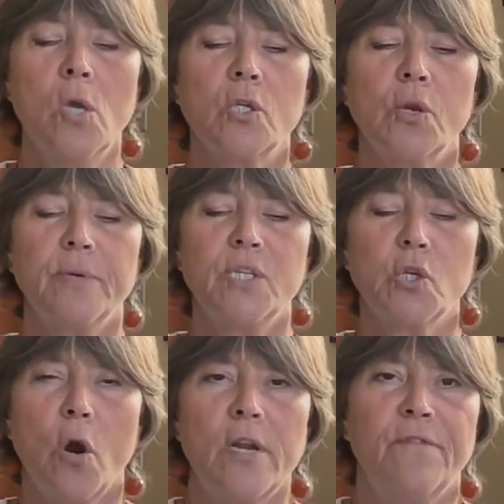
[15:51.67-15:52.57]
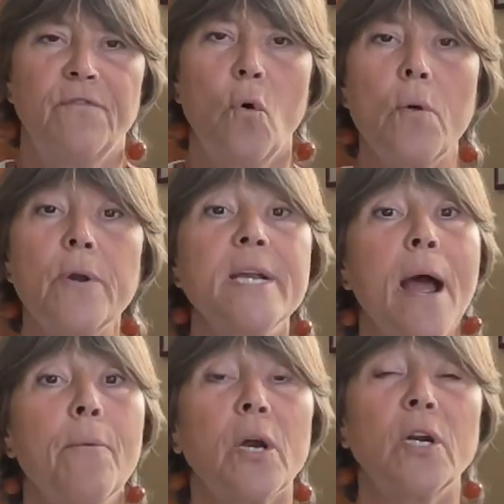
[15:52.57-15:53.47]
So we started forward,
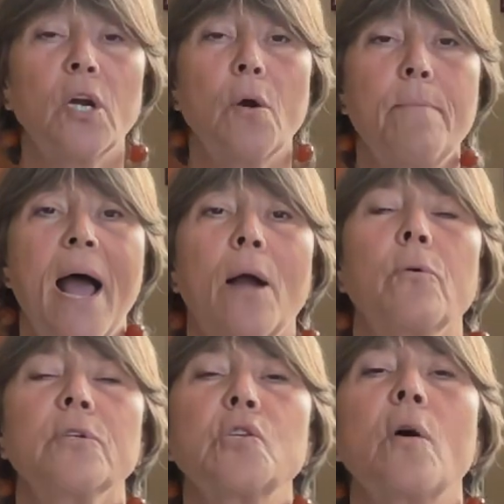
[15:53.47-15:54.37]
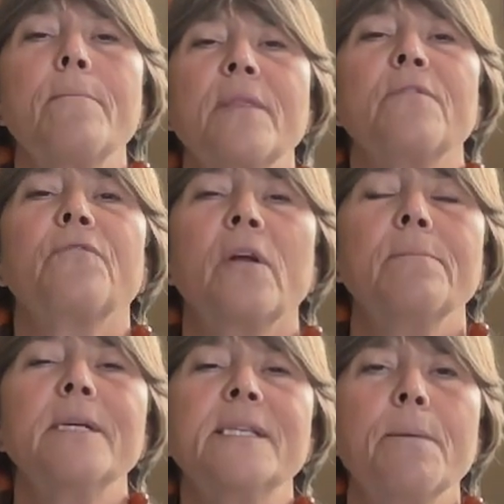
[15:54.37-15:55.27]
now we're gonna go backwards. So I'm on the front
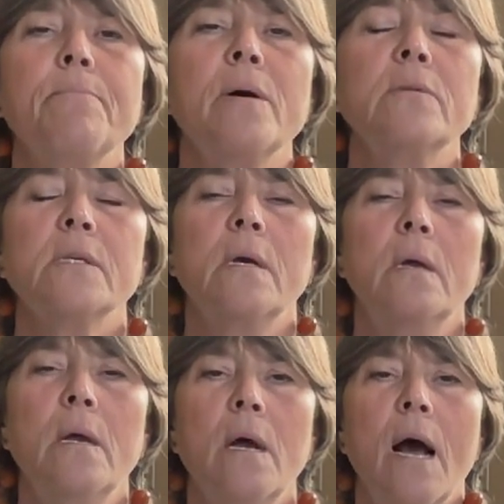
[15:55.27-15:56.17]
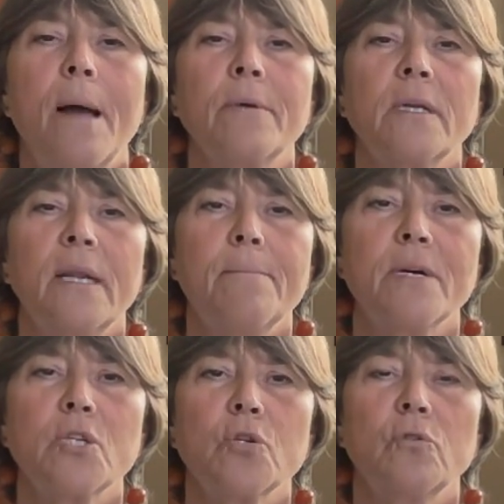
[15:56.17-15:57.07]
of my sit bones. I'm gonna let
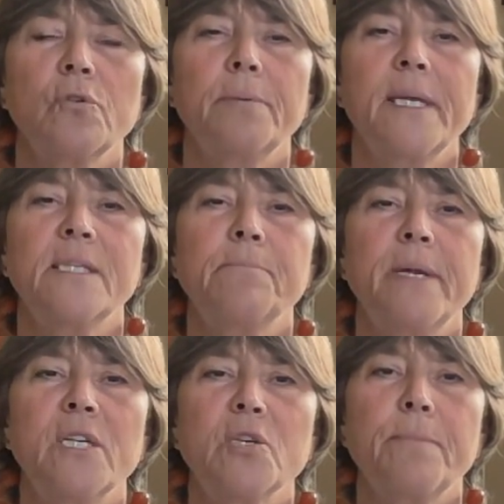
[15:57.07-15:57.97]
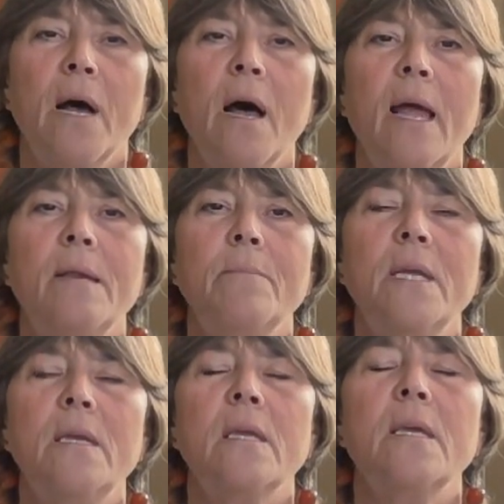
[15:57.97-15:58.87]
my shoulder blades pinch behind
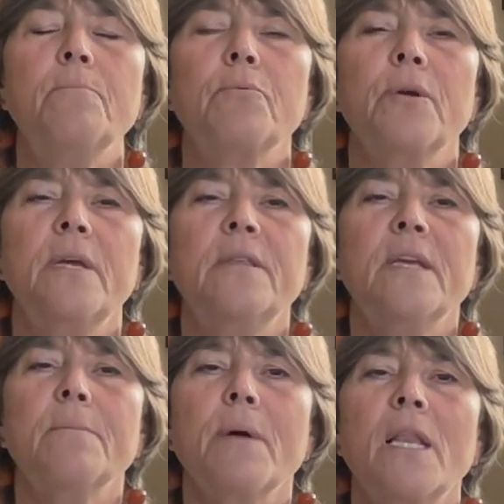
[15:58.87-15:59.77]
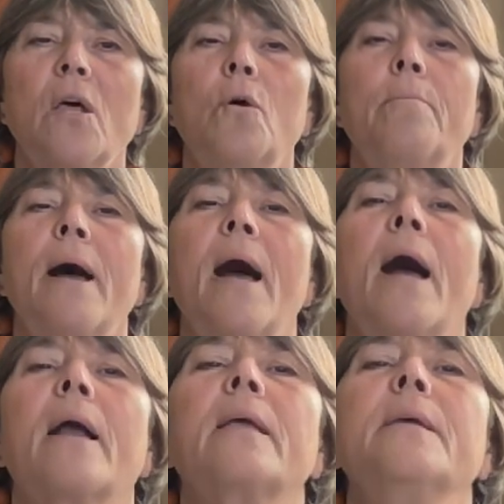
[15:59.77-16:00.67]
me. Keep breathing in my low
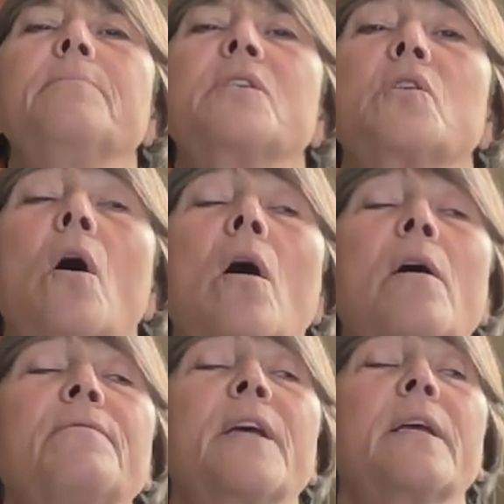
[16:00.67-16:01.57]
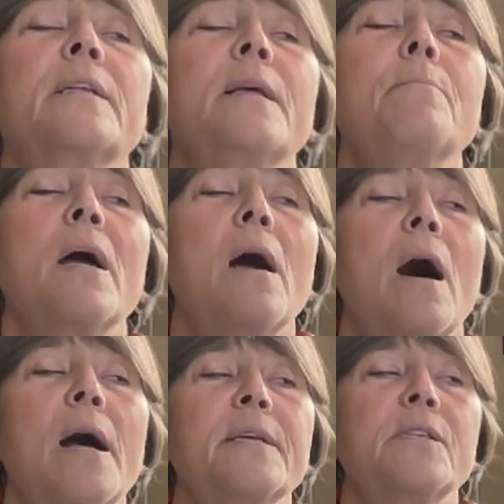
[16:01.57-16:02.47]
back, keep soft. I can let my
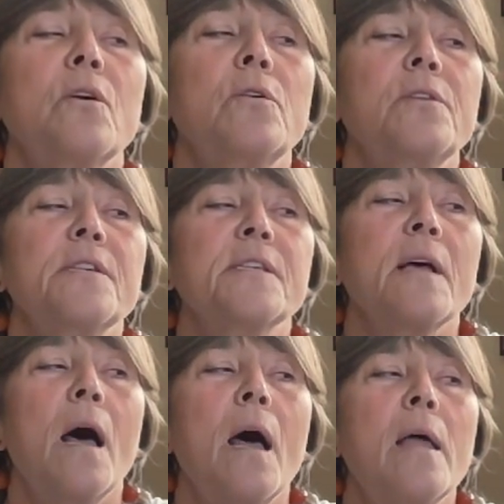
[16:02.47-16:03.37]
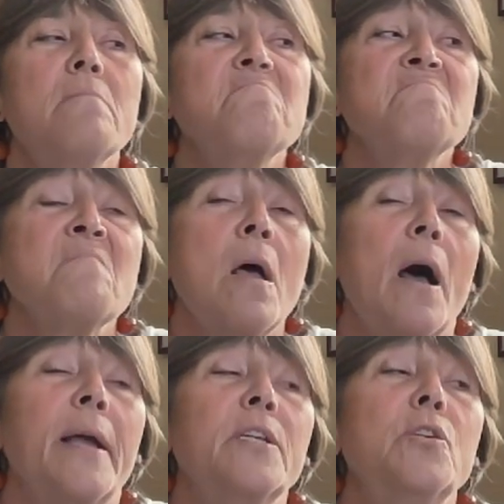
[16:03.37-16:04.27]
eyes go to the side.
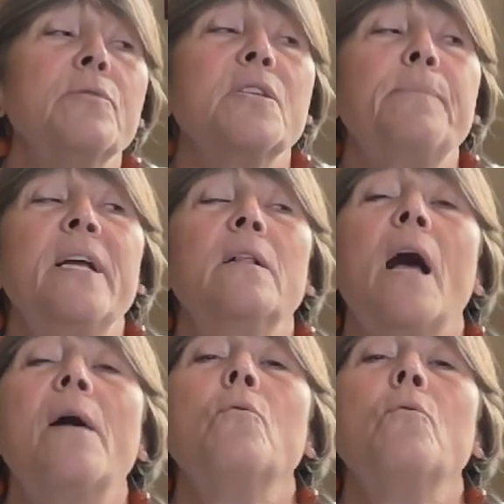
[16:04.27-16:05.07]
I could do a Spiegel eye